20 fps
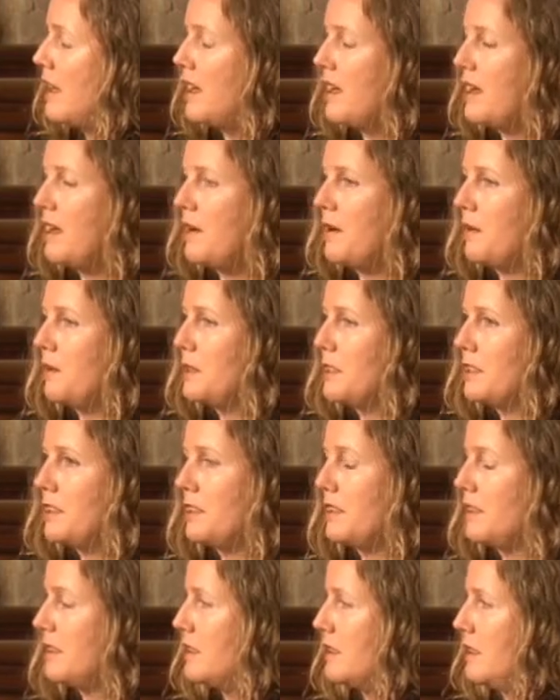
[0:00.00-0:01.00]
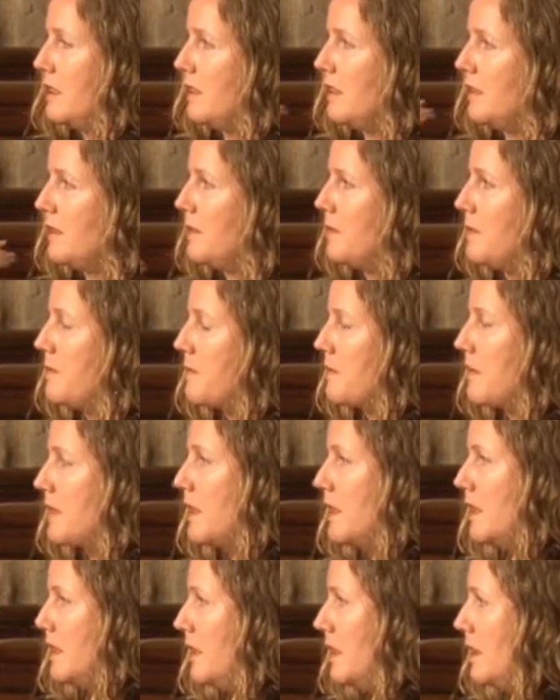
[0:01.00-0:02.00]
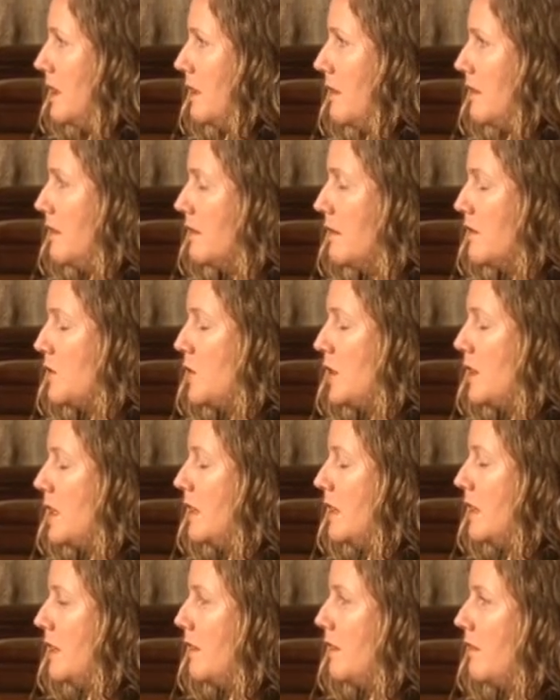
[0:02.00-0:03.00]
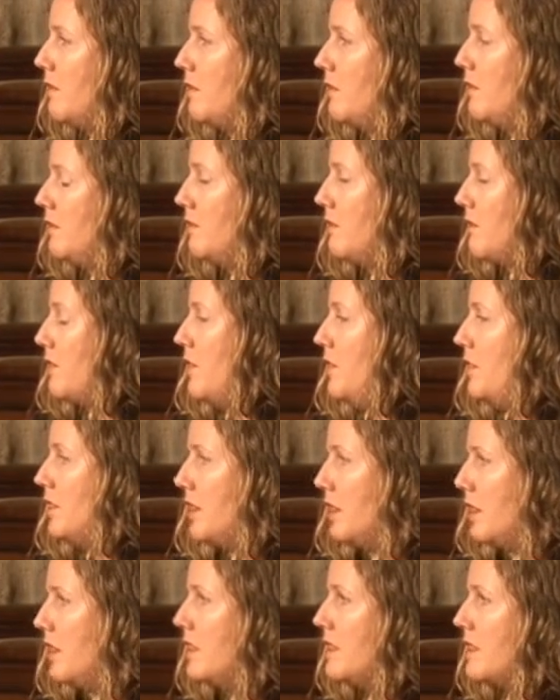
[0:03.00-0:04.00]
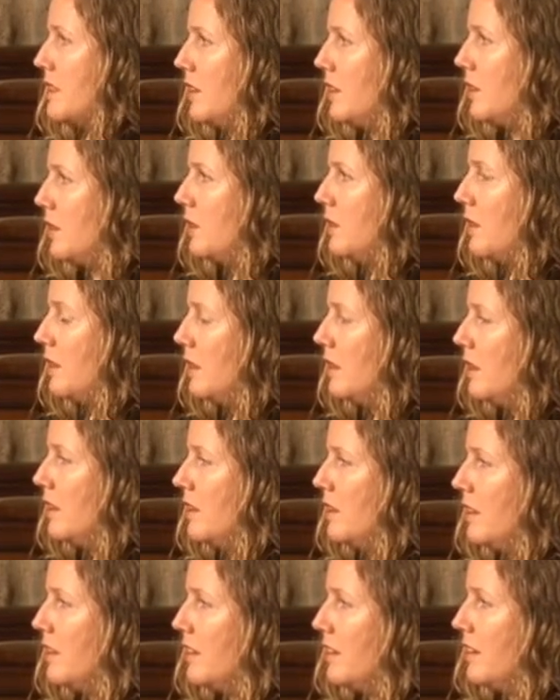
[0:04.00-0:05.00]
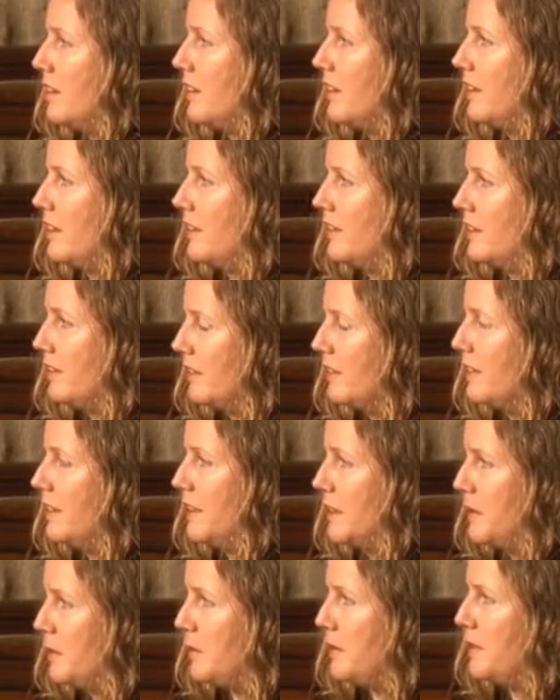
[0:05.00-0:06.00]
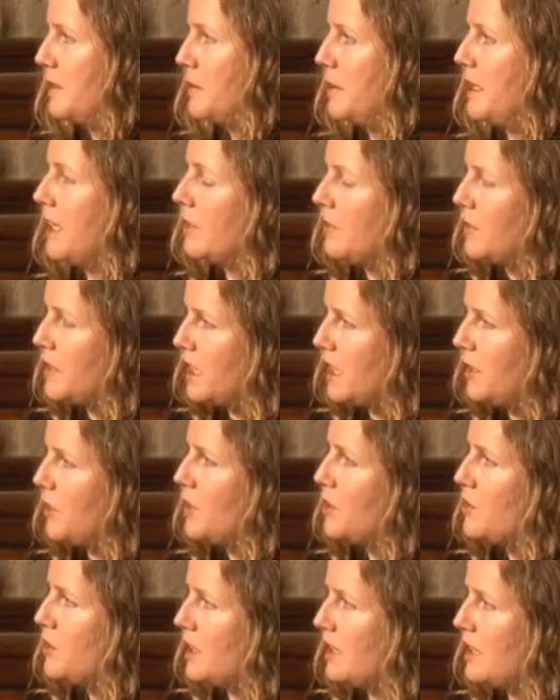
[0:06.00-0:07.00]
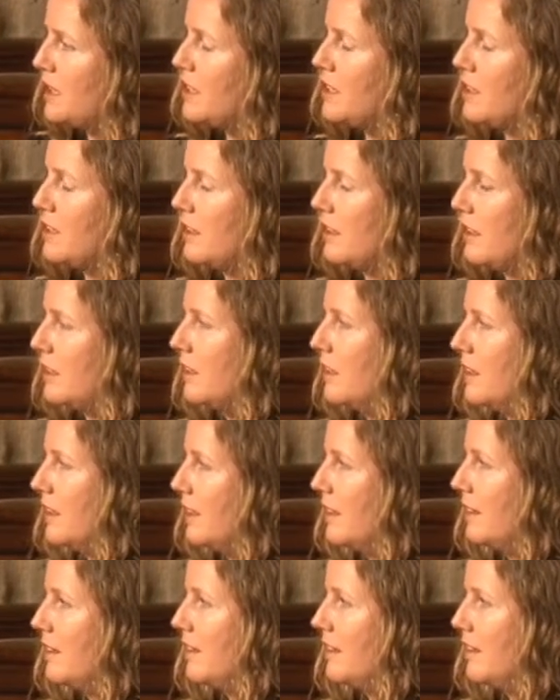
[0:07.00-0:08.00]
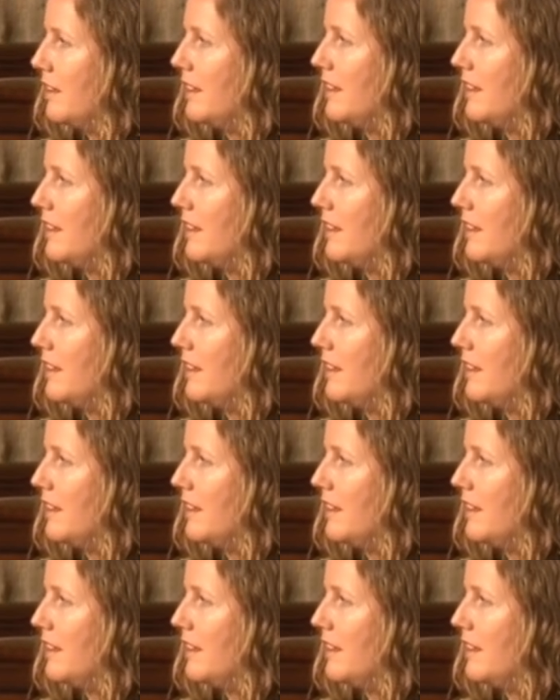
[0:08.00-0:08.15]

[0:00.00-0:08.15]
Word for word: uh, was just um, twenty, thirty years ago. Wow. So it's, it's been a continuing tradition. Uh,